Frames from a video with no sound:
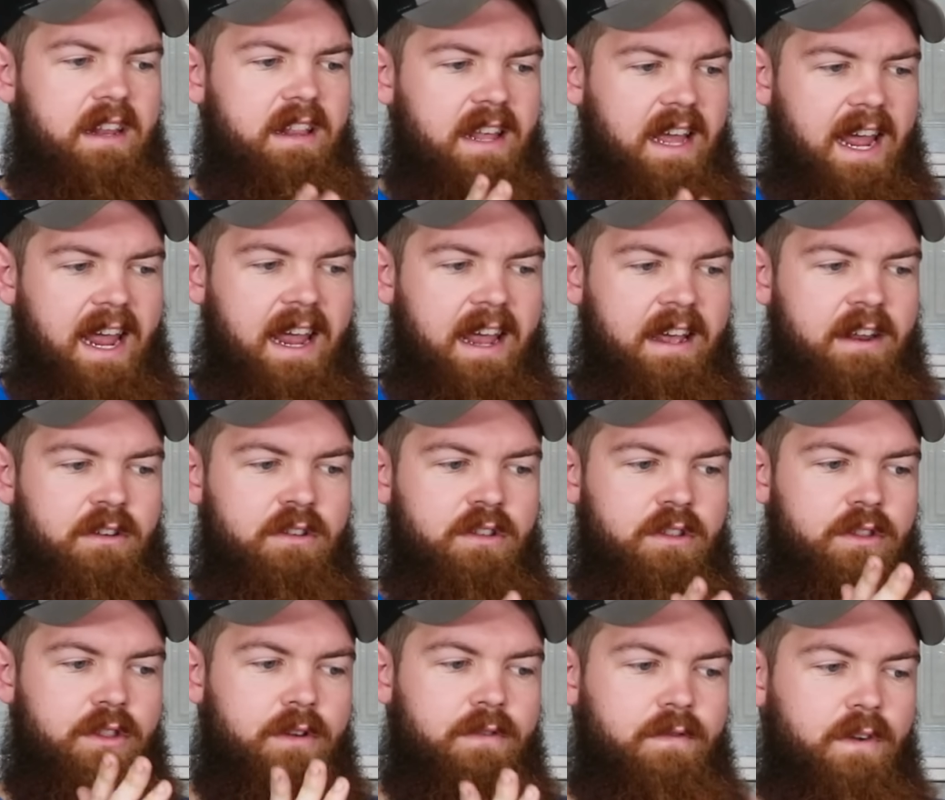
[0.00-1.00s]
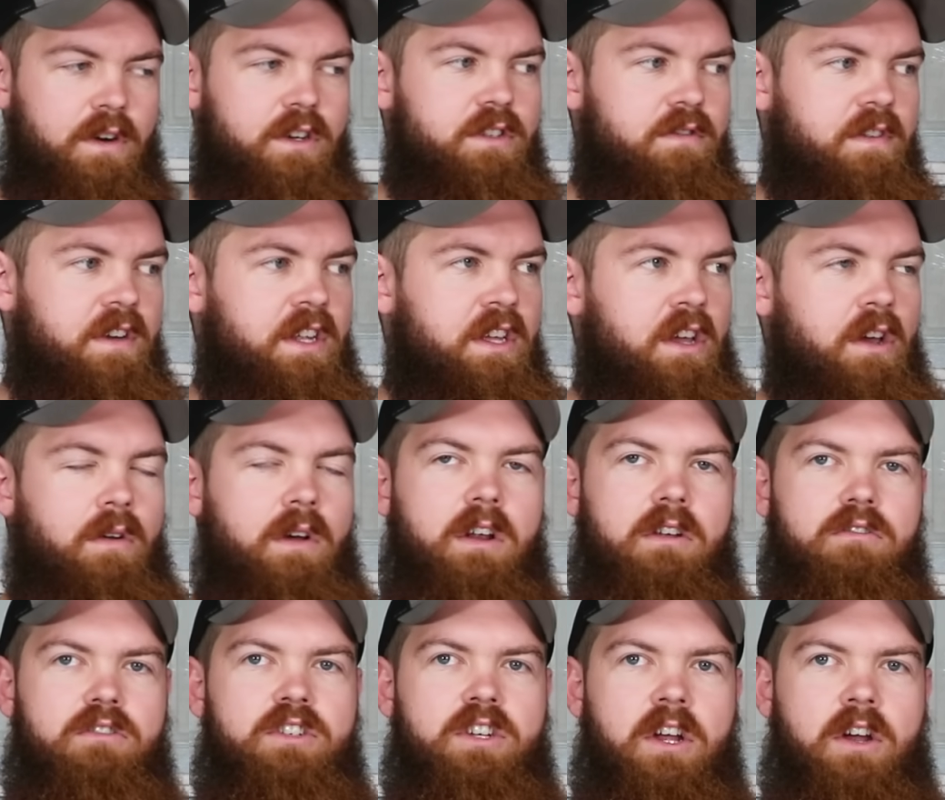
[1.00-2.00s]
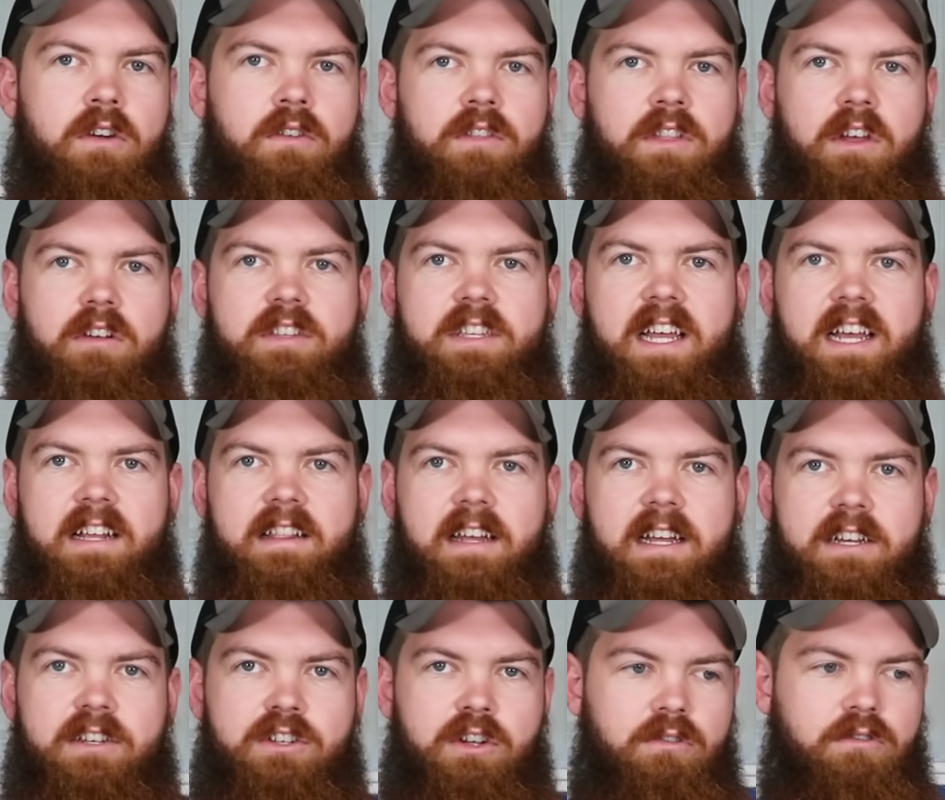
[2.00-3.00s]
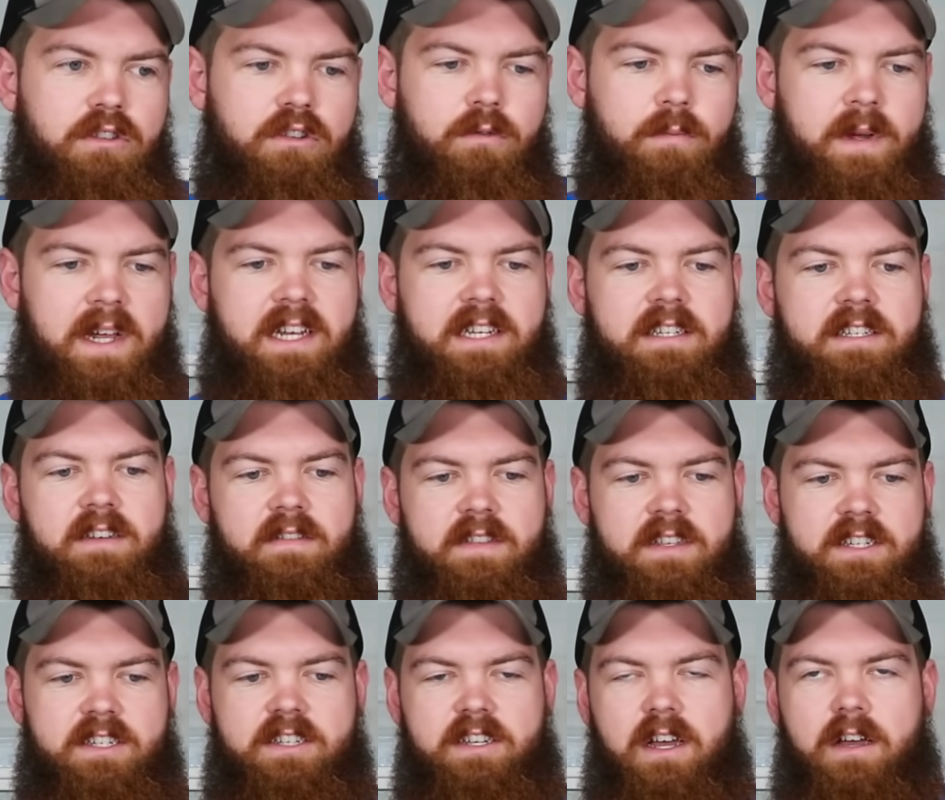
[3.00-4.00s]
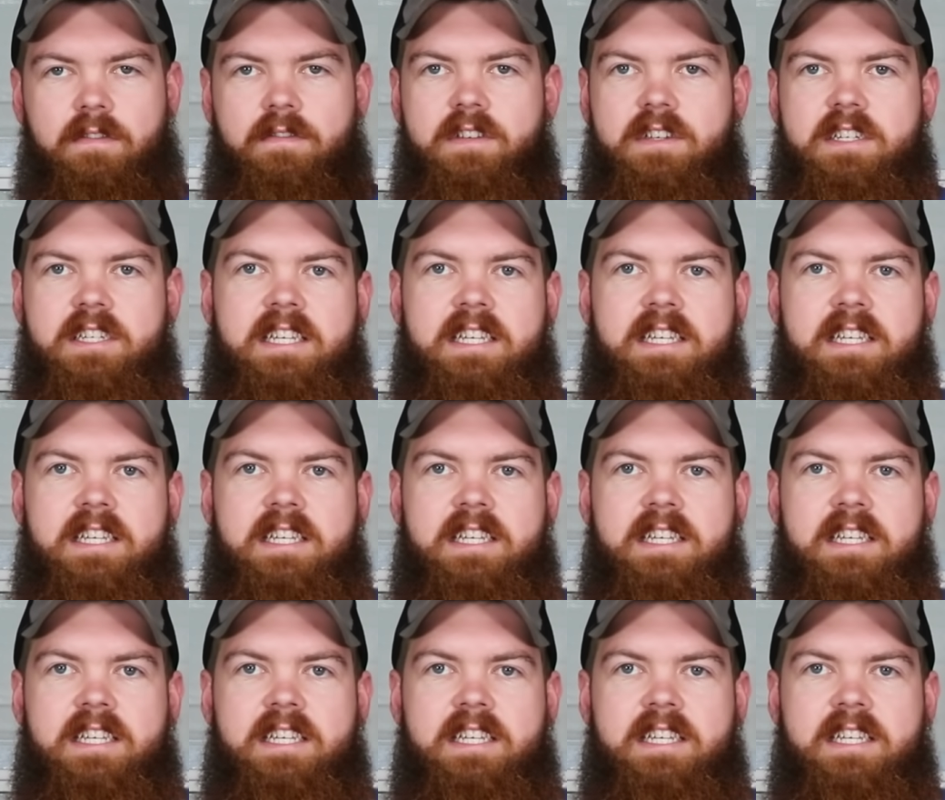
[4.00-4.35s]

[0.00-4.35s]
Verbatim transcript: In the ad, the first video, it'll show they'll take like two little pieces of this stuff,